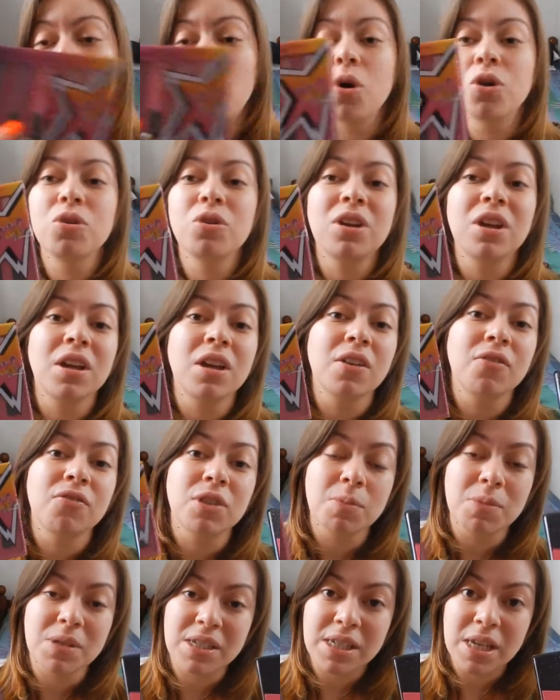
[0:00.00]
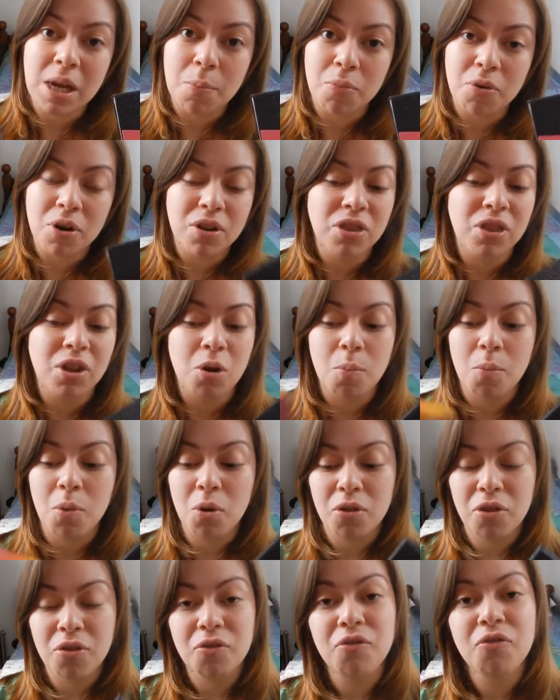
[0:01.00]
or you can gift them separate. They're
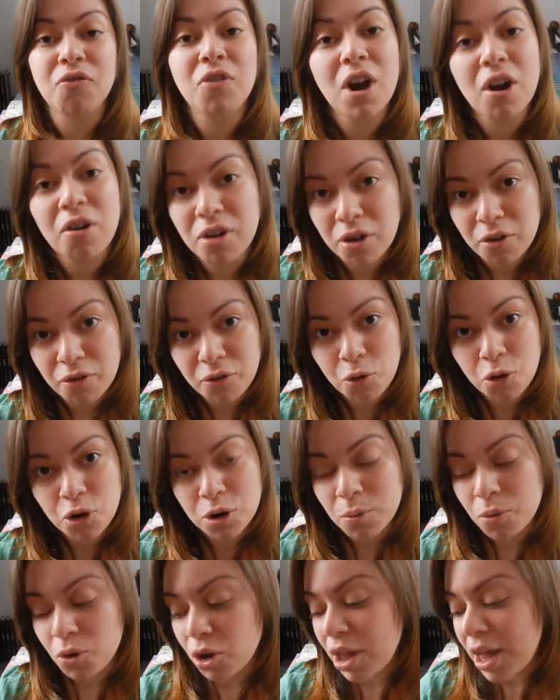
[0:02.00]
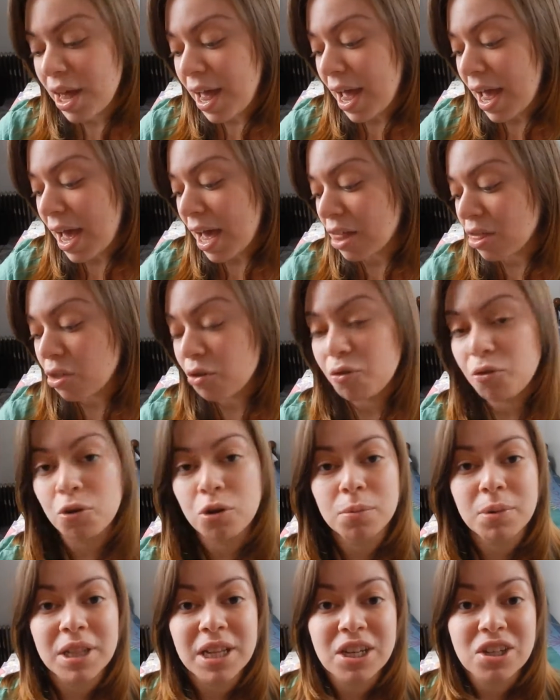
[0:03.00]
both very affordable, and the
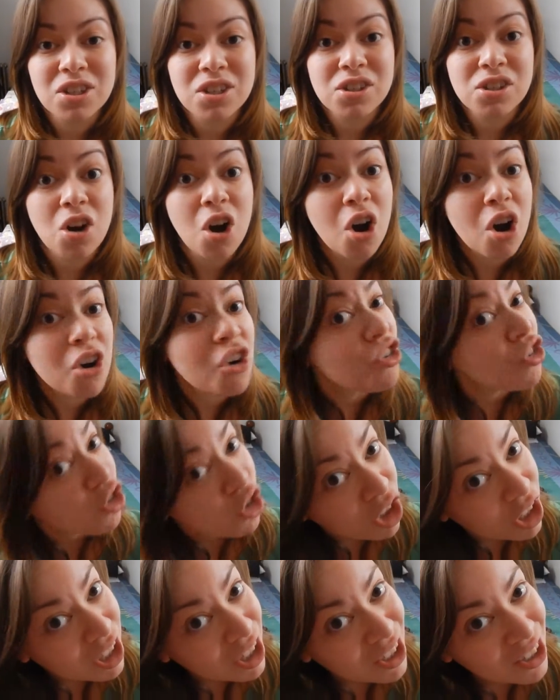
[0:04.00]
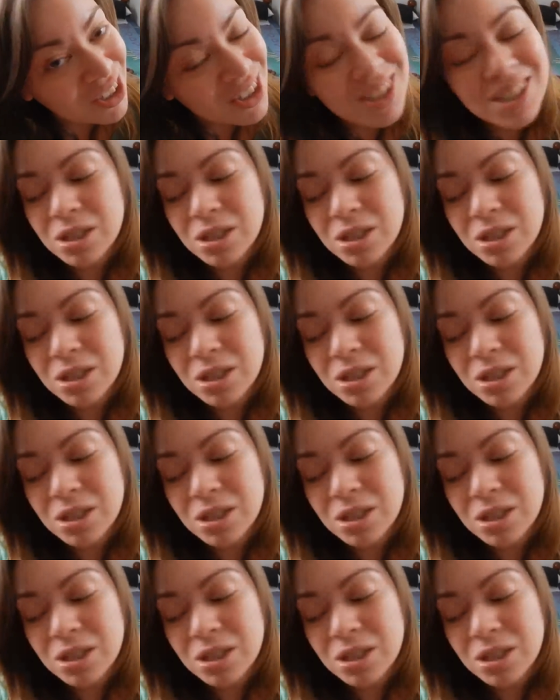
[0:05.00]
formulations are really good.